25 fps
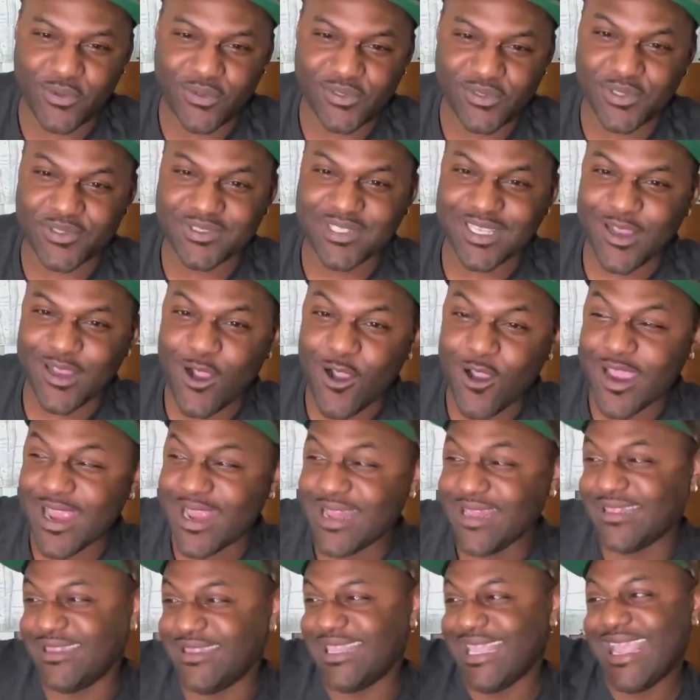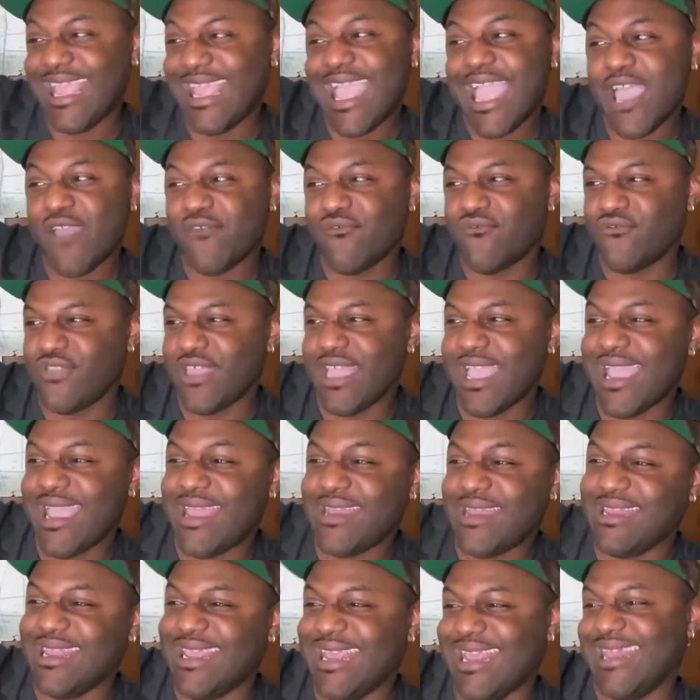So it's like, all right, they have that
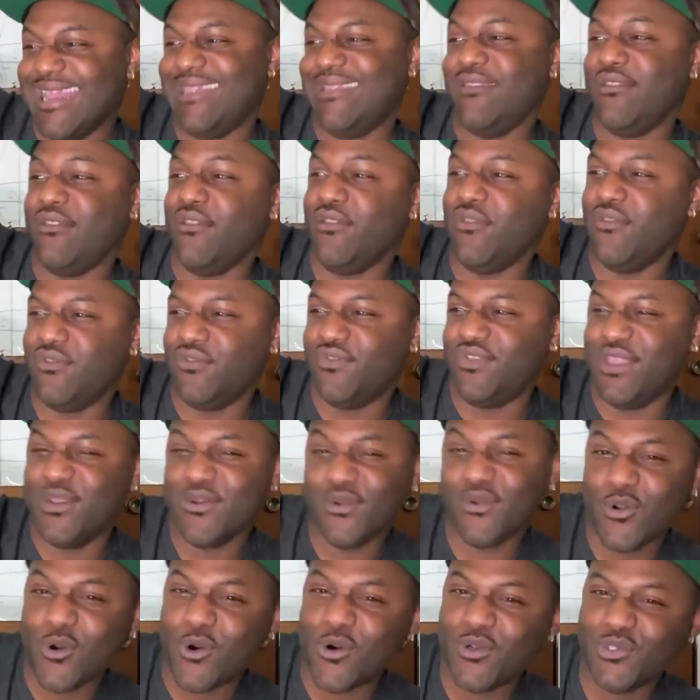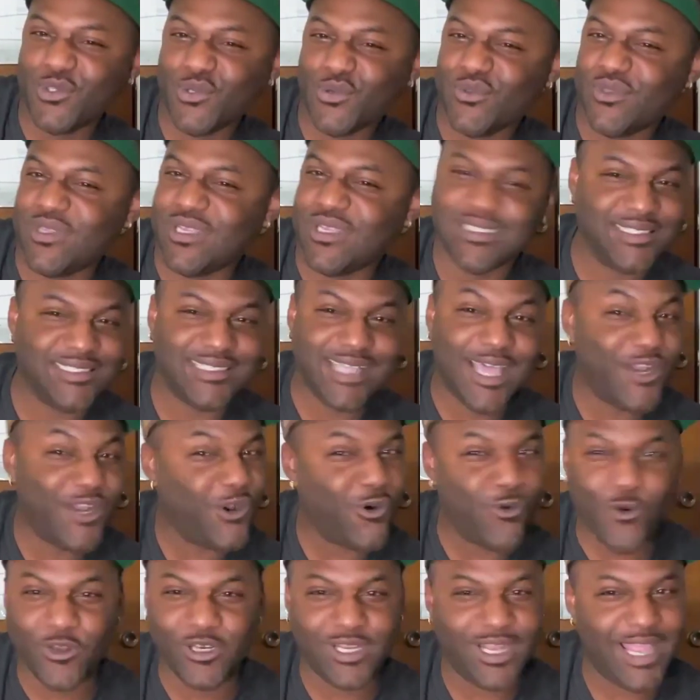and they're going through this, and I
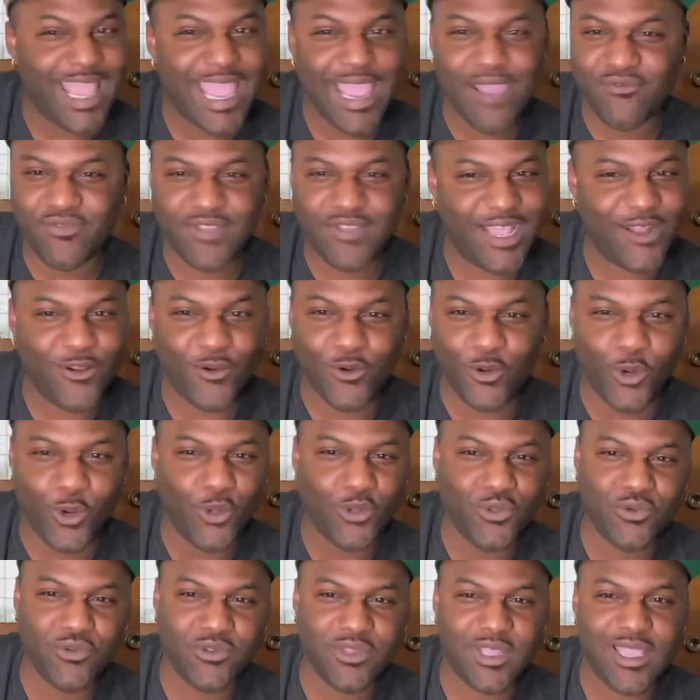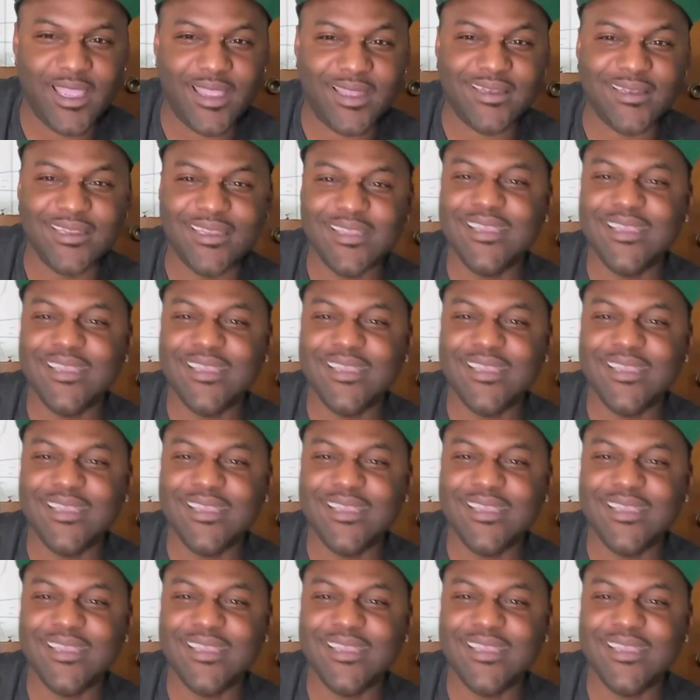don't want to have that or go through that.